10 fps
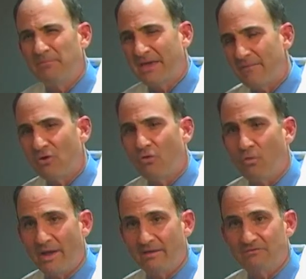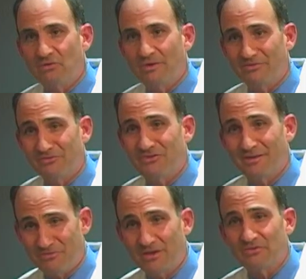chemical way of doing the
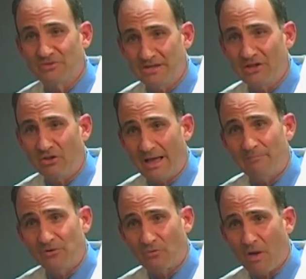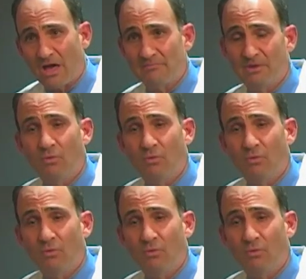same thing as the needle aponeurotomy.